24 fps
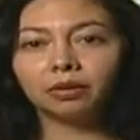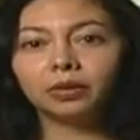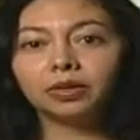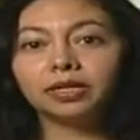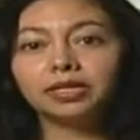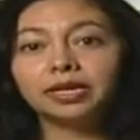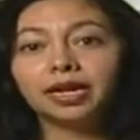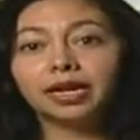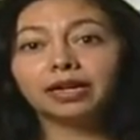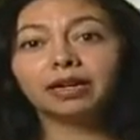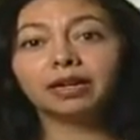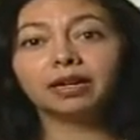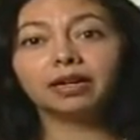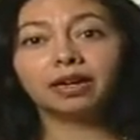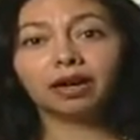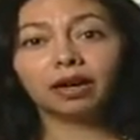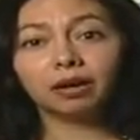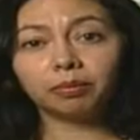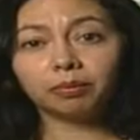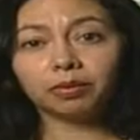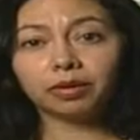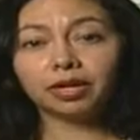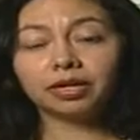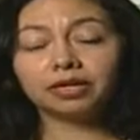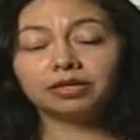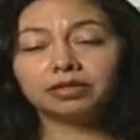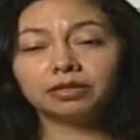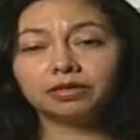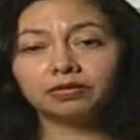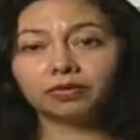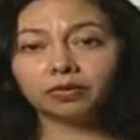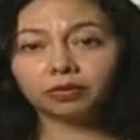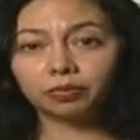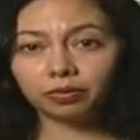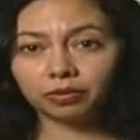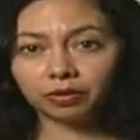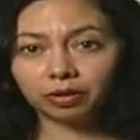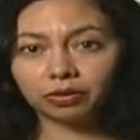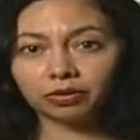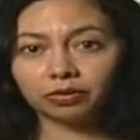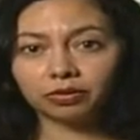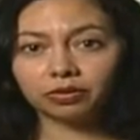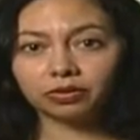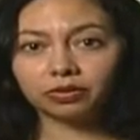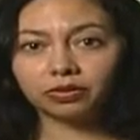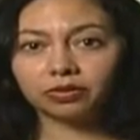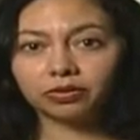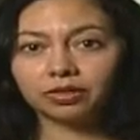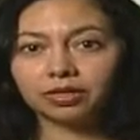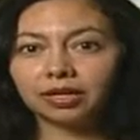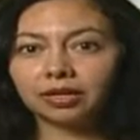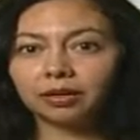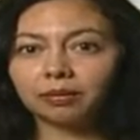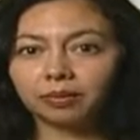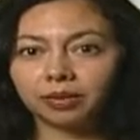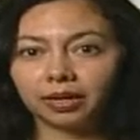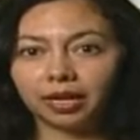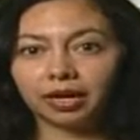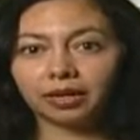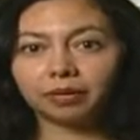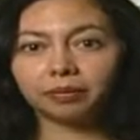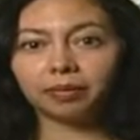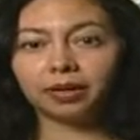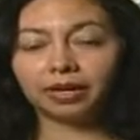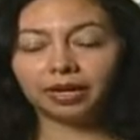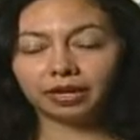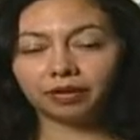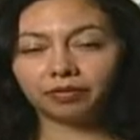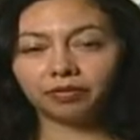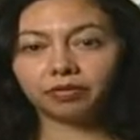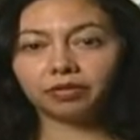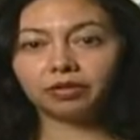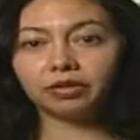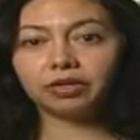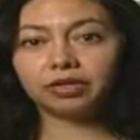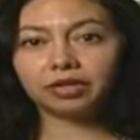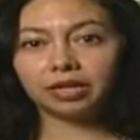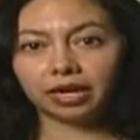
We take a comprehensive approach using applied behavioral